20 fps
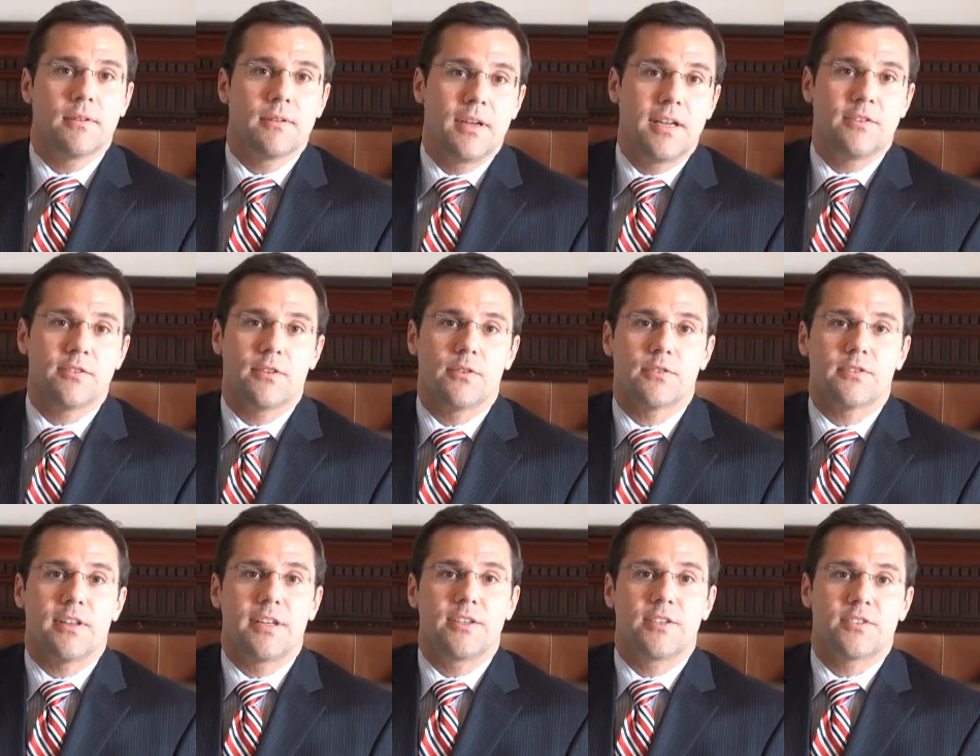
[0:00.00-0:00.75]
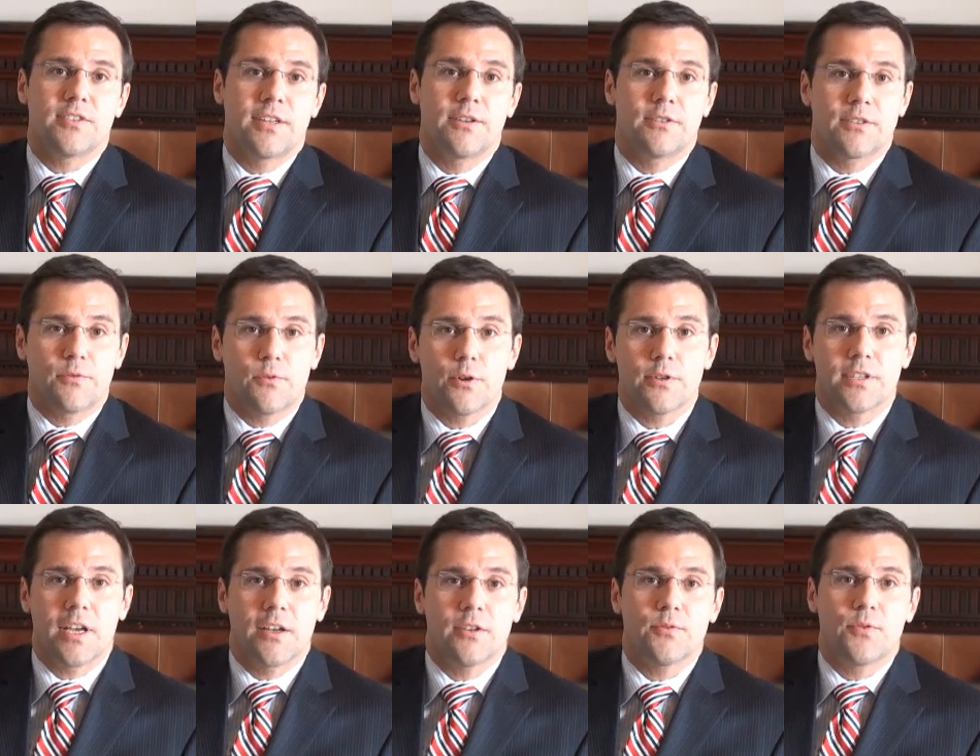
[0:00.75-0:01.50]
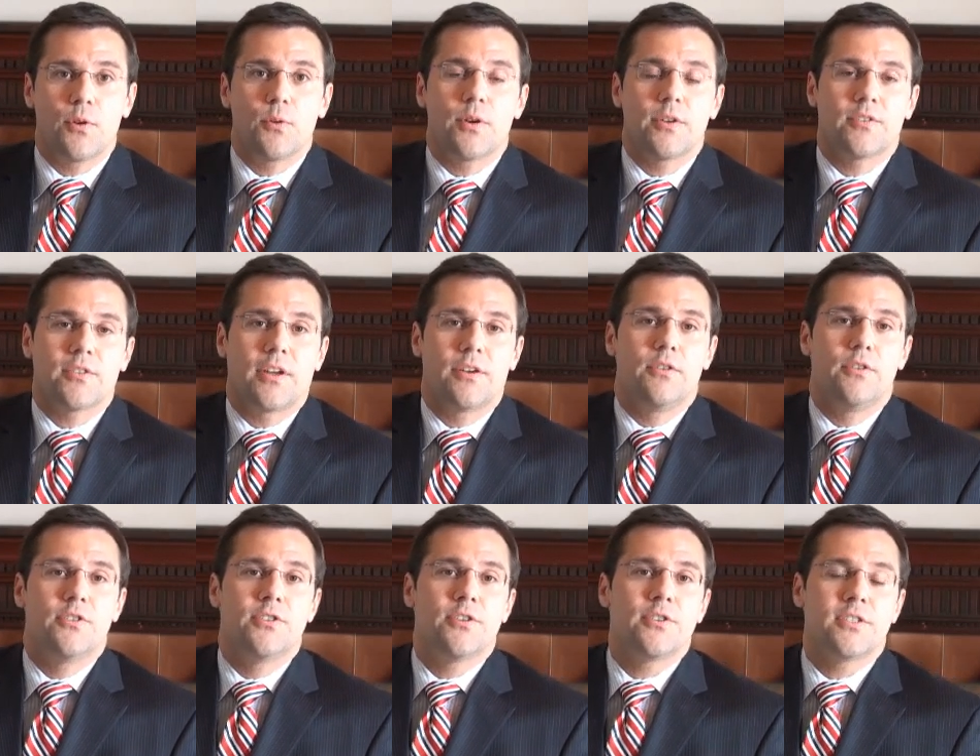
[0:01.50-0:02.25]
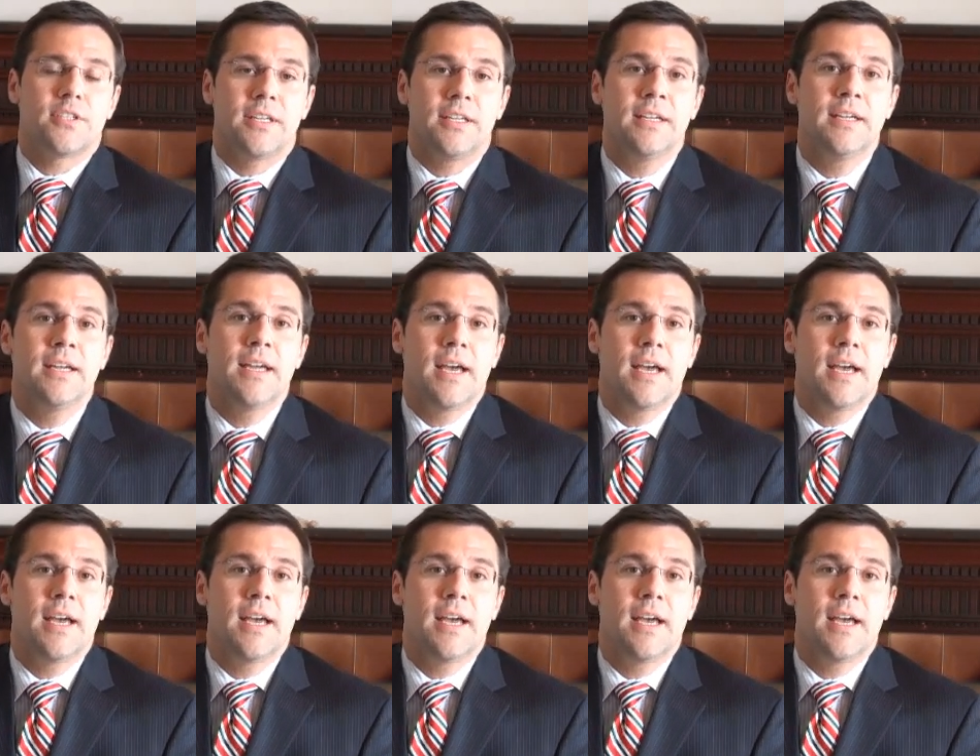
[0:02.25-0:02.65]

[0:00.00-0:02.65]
of those legislators. Of course, us focused on New Jersey,